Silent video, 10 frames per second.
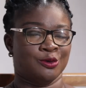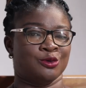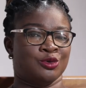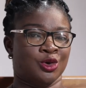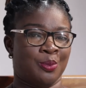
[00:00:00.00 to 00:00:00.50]
want
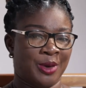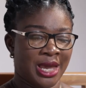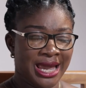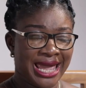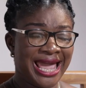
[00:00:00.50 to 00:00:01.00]
to jump.
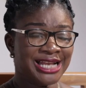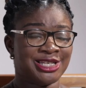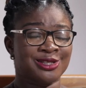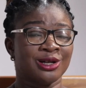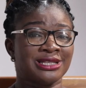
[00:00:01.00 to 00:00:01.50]

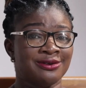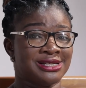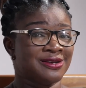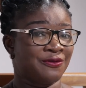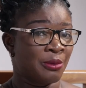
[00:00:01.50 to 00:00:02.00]
Age is not a
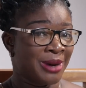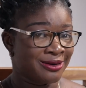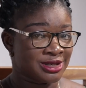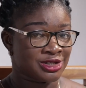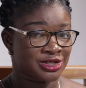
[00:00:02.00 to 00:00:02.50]
reason for
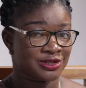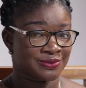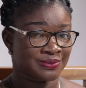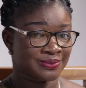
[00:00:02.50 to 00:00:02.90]
marriage.